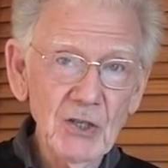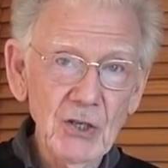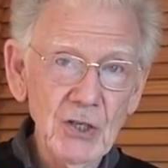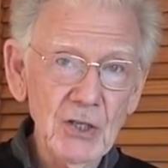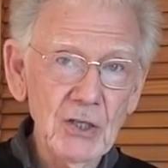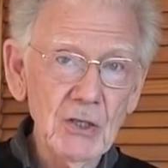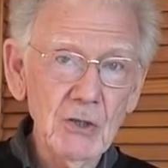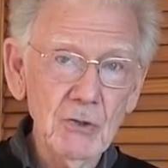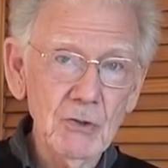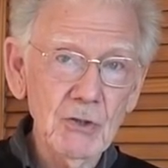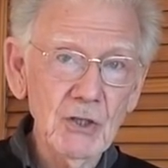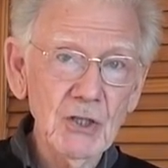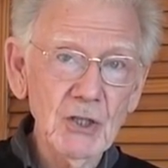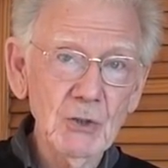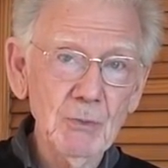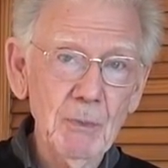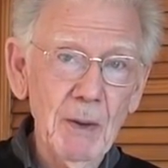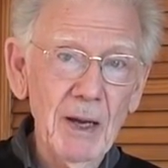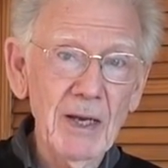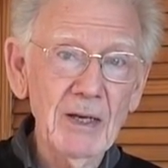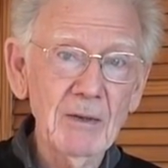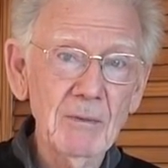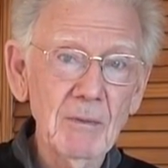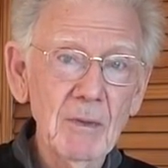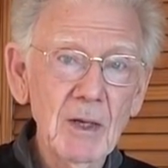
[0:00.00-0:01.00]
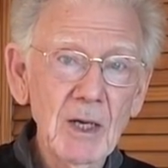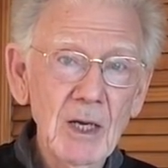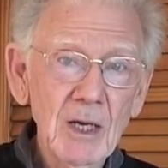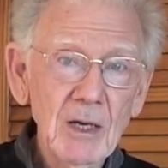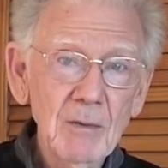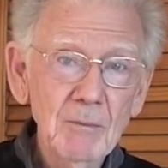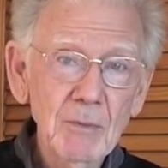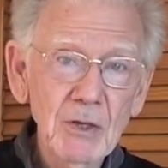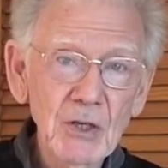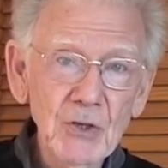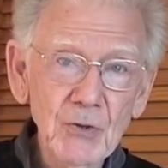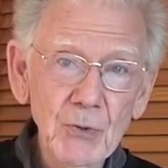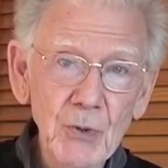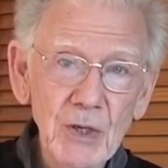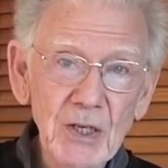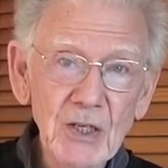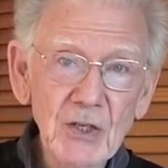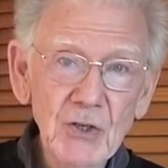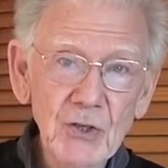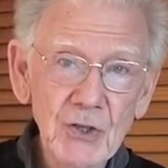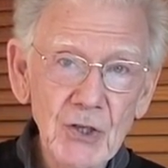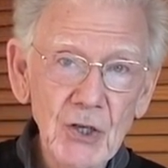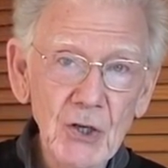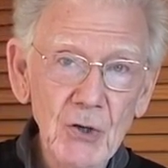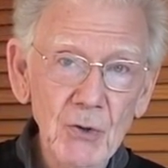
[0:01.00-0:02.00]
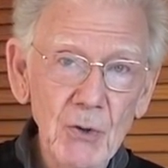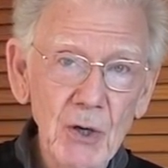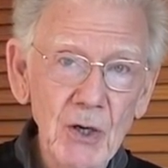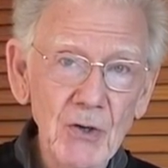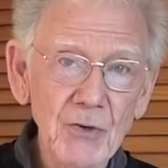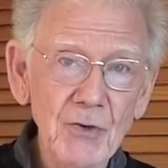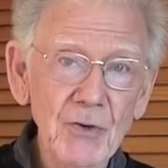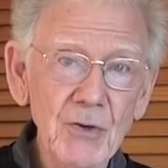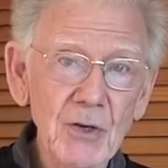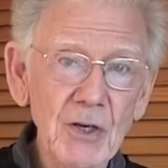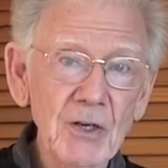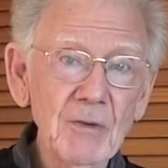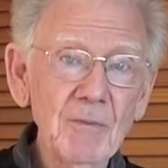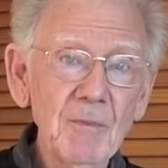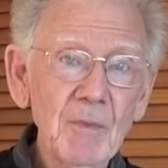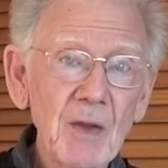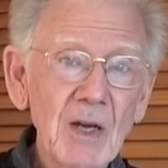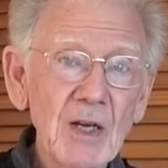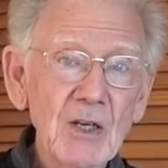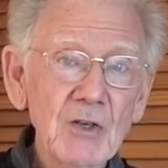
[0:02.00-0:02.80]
usually spend between 200